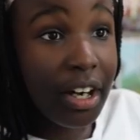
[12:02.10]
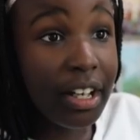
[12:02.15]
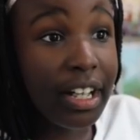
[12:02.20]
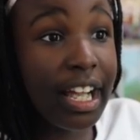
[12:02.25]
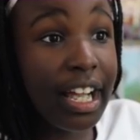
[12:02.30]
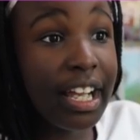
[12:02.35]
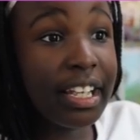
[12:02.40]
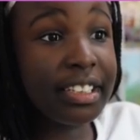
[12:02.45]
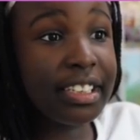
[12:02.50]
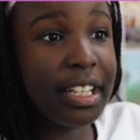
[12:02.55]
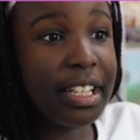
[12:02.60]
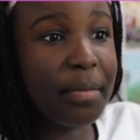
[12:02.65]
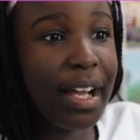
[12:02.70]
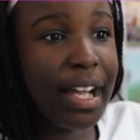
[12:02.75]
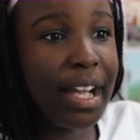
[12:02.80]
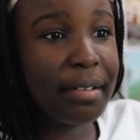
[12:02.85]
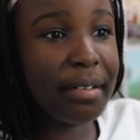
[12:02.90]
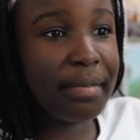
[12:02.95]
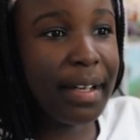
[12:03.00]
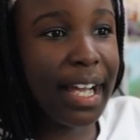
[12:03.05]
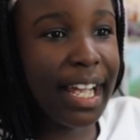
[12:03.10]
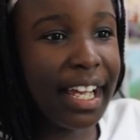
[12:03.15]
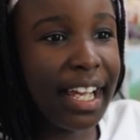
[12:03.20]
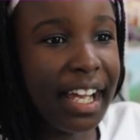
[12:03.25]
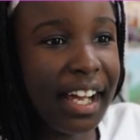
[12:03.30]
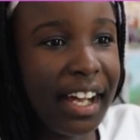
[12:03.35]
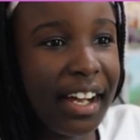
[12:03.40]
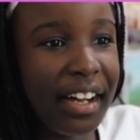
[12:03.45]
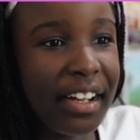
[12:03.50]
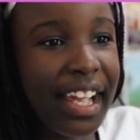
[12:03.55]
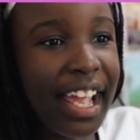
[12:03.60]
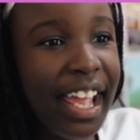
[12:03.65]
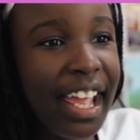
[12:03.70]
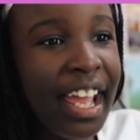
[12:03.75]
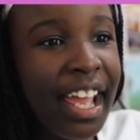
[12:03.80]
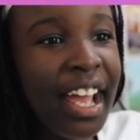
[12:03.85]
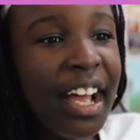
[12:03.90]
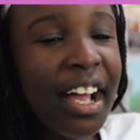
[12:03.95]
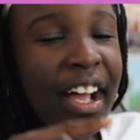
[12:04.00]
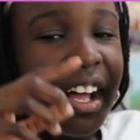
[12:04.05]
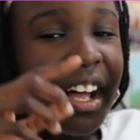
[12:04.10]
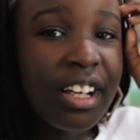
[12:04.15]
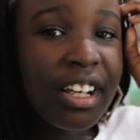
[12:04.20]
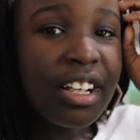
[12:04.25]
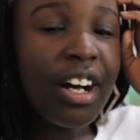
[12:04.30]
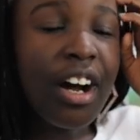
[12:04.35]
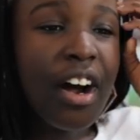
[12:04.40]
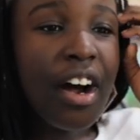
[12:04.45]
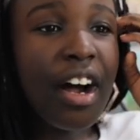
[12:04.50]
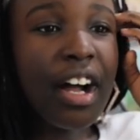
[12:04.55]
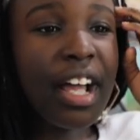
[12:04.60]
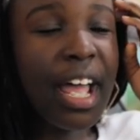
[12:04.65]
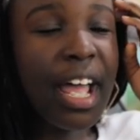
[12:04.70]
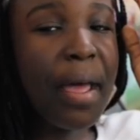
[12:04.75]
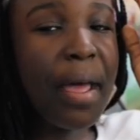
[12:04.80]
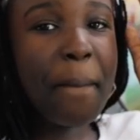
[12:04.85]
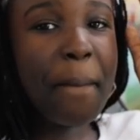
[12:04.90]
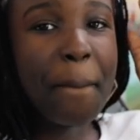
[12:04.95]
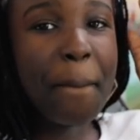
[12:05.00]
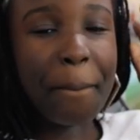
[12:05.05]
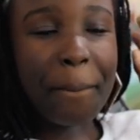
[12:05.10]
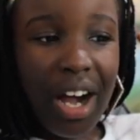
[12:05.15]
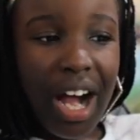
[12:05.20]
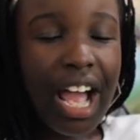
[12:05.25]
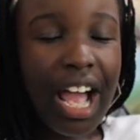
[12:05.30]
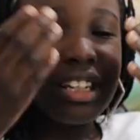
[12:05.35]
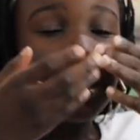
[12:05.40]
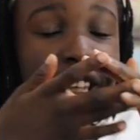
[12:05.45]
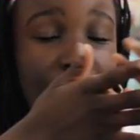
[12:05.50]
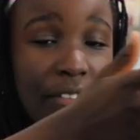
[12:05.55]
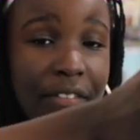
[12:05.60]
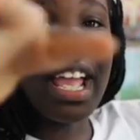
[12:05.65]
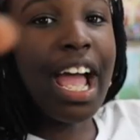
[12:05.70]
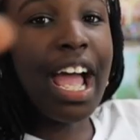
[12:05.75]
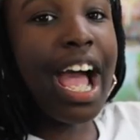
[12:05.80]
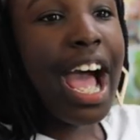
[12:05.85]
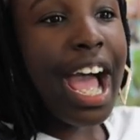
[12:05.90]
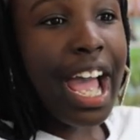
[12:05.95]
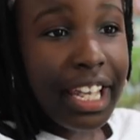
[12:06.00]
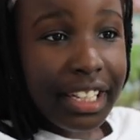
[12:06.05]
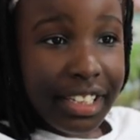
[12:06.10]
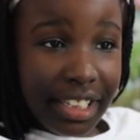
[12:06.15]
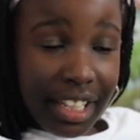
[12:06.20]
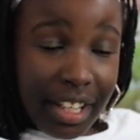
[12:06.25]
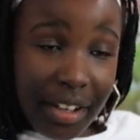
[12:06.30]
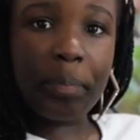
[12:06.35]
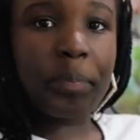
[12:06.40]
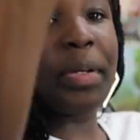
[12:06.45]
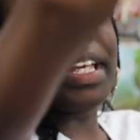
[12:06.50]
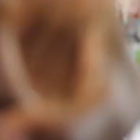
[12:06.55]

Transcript: Okay, say bye, Maya. Okay, okay, I love you guys.